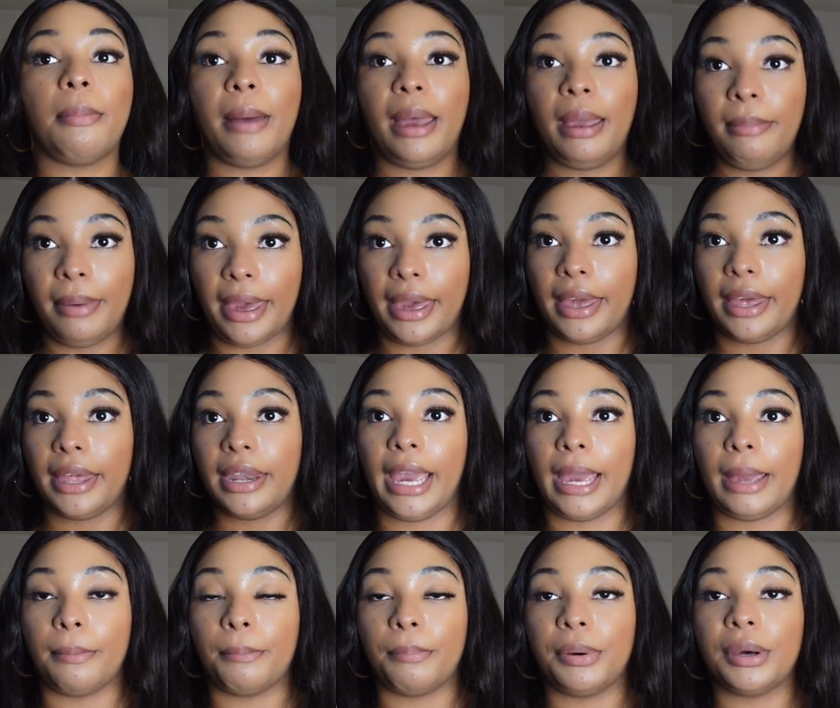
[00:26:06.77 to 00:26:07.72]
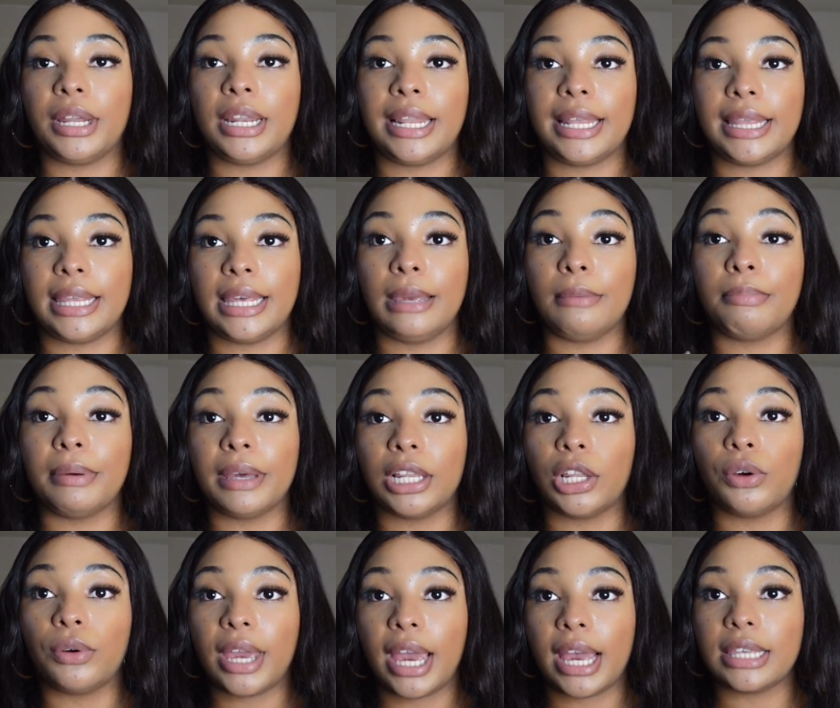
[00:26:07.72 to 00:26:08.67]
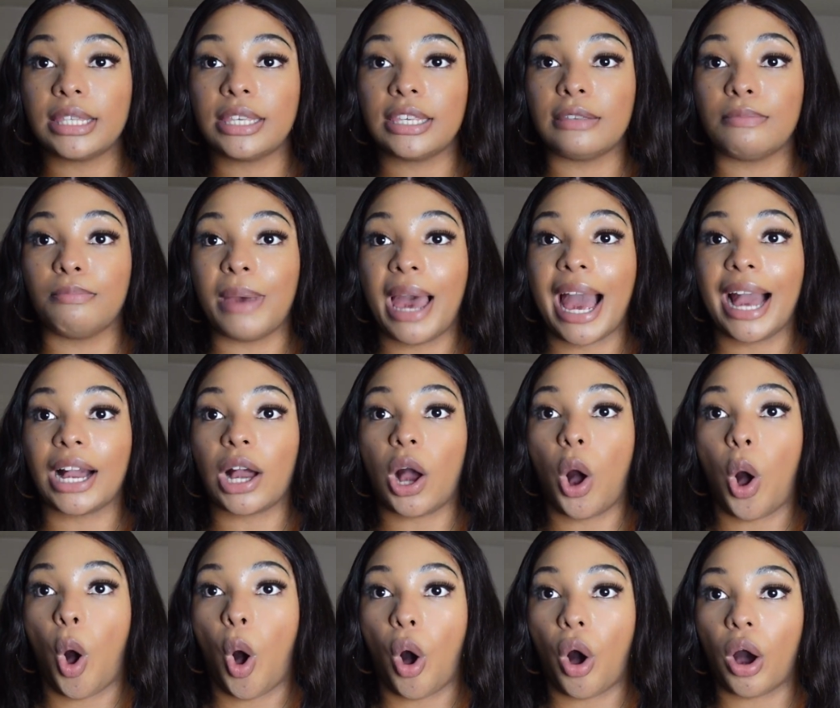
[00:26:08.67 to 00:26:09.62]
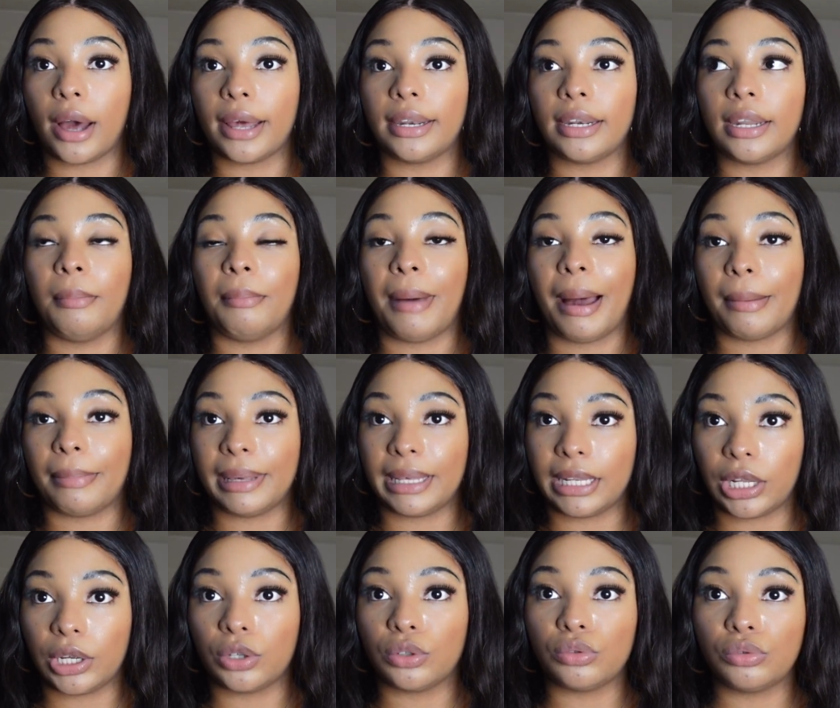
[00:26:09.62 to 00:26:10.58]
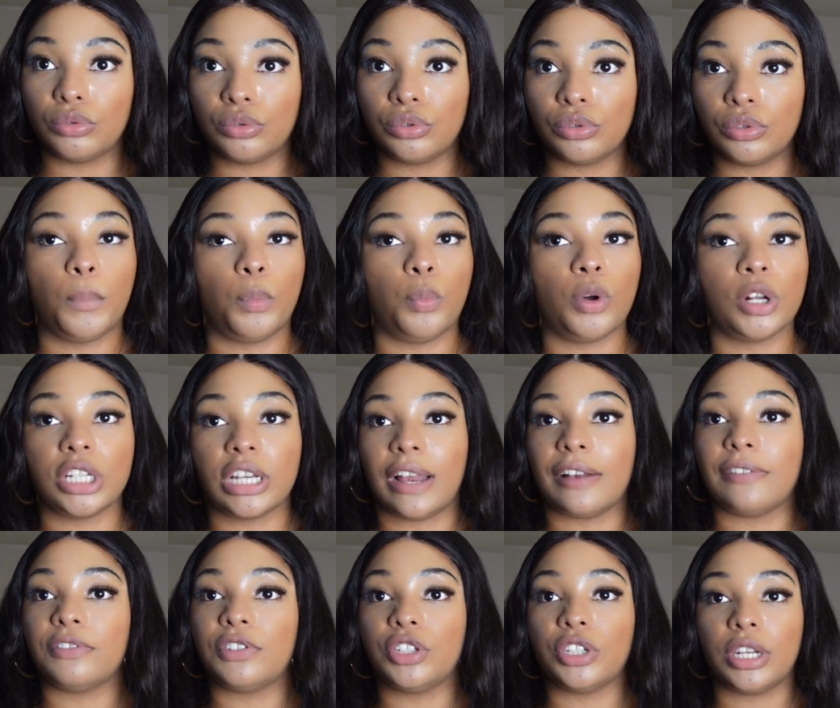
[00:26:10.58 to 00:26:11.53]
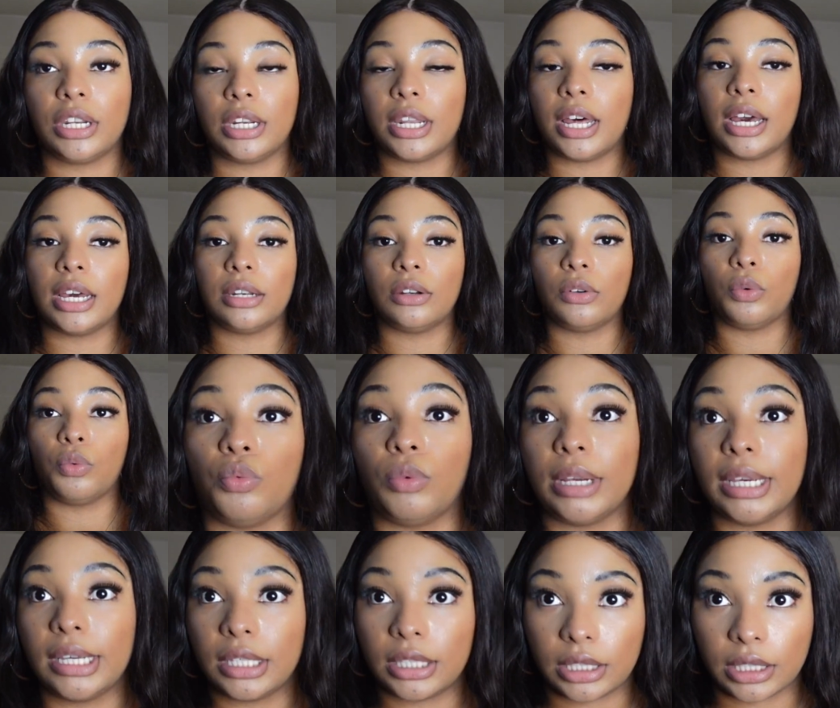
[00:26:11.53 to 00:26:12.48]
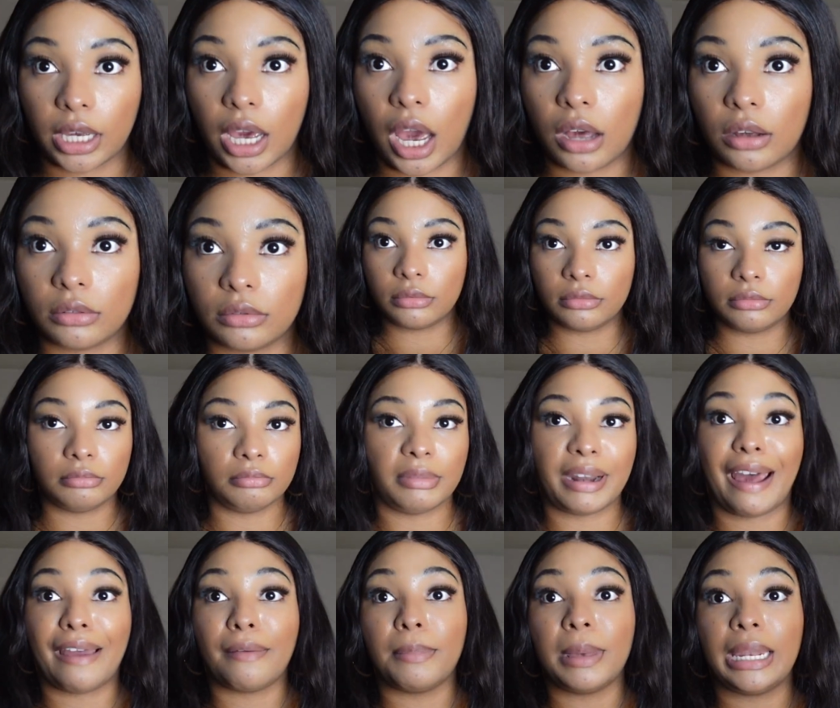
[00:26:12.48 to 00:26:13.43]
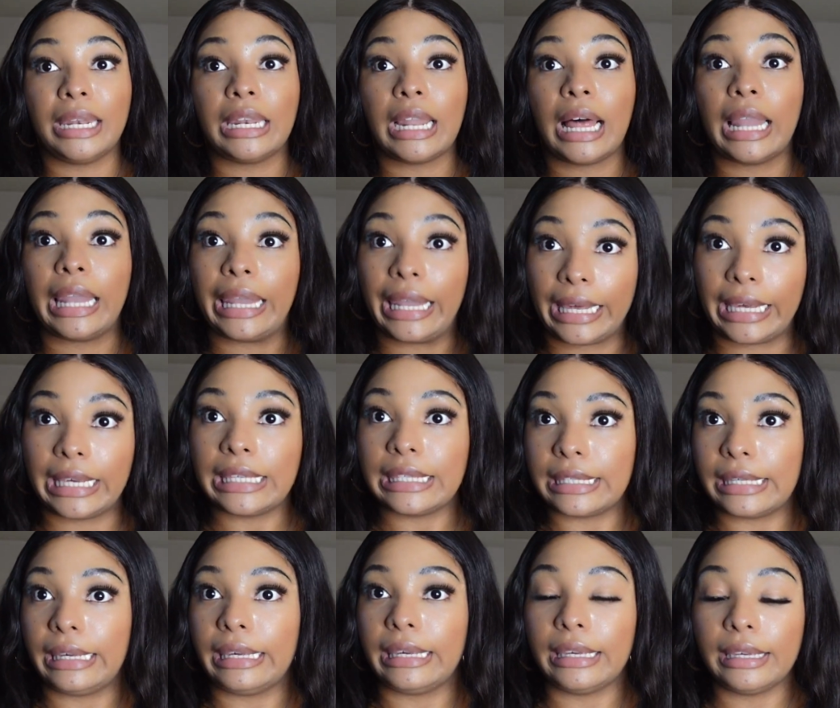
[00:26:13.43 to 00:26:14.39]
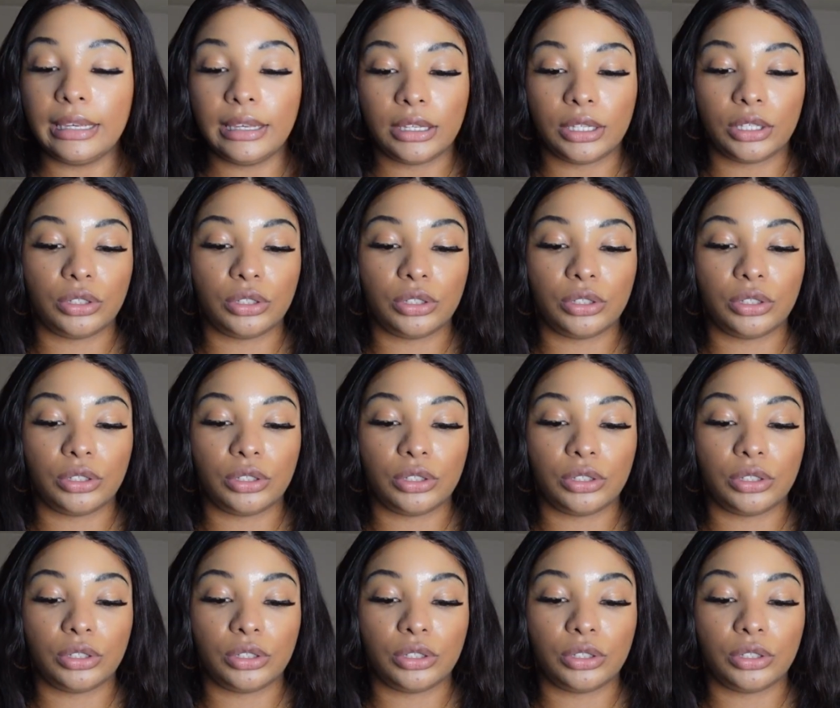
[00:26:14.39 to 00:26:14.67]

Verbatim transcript: my bed and put the pillowcases back on my pillows, which I should have done weeks ago, but I've been lazy.